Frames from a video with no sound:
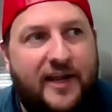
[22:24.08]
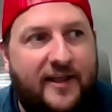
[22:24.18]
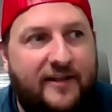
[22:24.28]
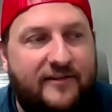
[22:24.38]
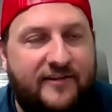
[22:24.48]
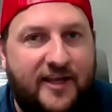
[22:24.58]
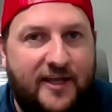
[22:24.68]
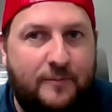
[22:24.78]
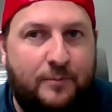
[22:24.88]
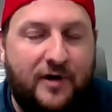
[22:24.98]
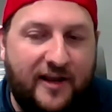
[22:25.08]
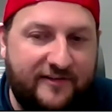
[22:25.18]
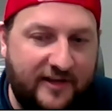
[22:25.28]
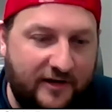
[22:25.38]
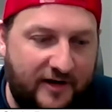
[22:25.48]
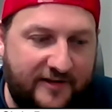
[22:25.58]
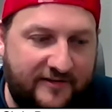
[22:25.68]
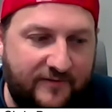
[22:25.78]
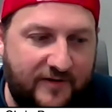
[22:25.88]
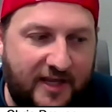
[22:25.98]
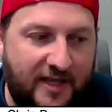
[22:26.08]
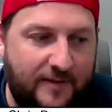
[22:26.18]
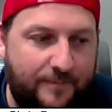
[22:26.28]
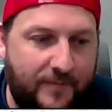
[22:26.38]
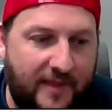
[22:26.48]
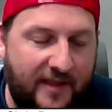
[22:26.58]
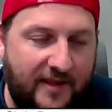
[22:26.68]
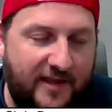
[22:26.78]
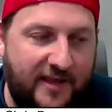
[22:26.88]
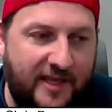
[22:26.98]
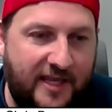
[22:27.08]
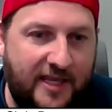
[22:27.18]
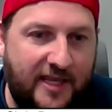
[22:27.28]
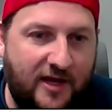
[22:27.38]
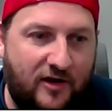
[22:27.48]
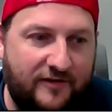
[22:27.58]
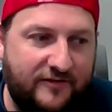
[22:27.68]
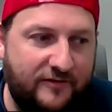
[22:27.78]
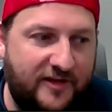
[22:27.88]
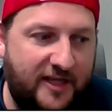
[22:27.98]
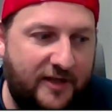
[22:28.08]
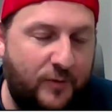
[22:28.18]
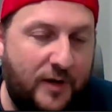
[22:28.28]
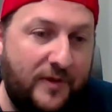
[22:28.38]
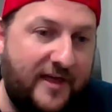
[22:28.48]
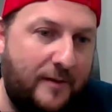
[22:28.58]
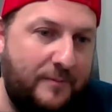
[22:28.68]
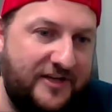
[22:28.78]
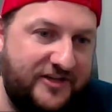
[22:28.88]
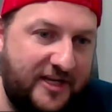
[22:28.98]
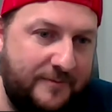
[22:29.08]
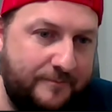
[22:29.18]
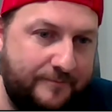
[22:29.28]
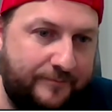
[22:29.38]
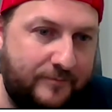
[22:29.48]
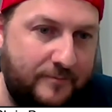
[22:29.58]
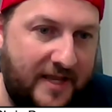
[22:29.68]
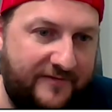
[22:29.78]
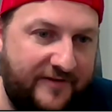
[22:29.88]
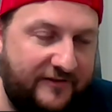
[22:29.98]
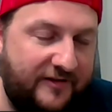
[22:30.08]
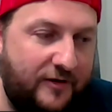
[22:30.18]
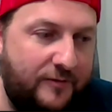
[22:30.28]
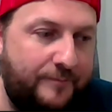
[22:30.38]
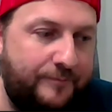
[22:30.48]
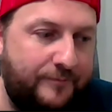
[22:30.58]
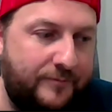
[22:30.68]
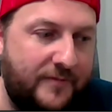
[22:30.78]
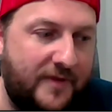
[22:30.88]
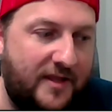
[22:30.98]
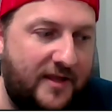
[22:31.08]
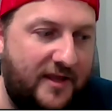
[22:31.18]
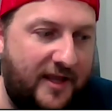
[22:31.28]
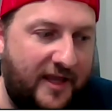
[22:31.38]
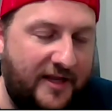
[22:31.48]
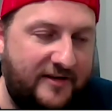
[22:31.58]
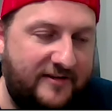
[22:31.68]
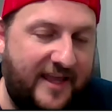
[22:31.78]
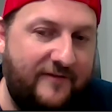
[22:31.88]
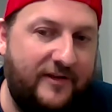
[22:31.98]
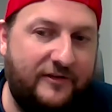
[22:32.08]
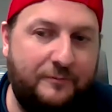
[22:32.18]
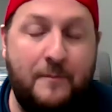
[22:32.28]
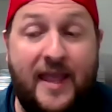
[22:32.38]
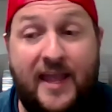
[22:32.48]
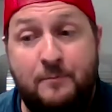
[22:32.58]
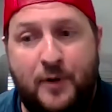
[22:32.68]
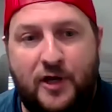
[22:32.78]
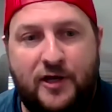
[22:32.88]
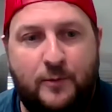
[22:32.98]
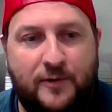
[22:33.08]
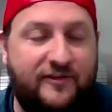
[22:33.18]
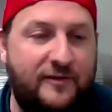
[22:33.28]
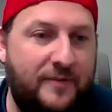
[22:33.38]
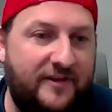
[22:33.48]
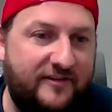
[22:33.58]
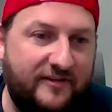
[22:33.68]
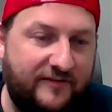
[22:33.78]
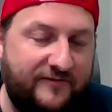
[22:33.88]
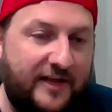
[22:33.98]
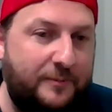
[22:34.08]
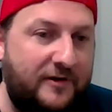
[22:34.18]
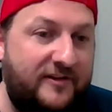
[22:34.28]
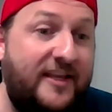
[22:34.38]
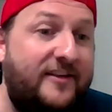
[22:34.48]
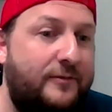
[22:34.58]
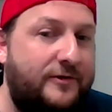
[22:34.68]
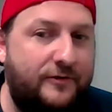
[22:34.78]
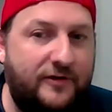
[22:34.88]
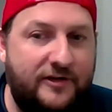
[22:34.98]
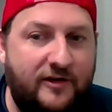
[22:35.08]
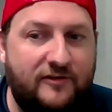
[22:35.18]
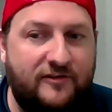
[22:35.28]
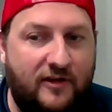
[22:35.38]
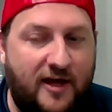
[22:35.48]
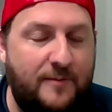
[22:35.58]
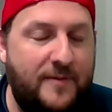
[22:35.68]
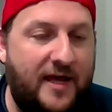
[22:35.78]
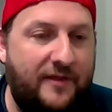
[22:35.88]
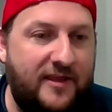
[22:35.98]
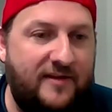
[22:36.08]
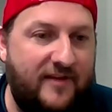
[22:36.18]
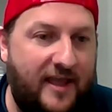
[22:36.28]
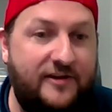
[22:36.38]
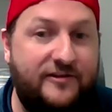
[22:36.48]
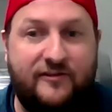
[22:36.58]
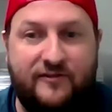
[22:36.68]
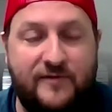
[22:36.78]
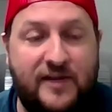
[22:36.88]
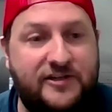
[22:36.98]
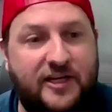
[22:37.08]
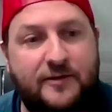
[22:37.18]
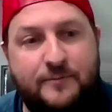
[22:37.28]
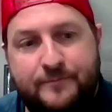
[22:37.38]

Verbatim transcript: Enns did Pricing Creativity. Mm-hmm. He also did Win Without Pitching Manifesto. And then David's main book was The Business of Expertise, which really talks a lot about the advantages of niching.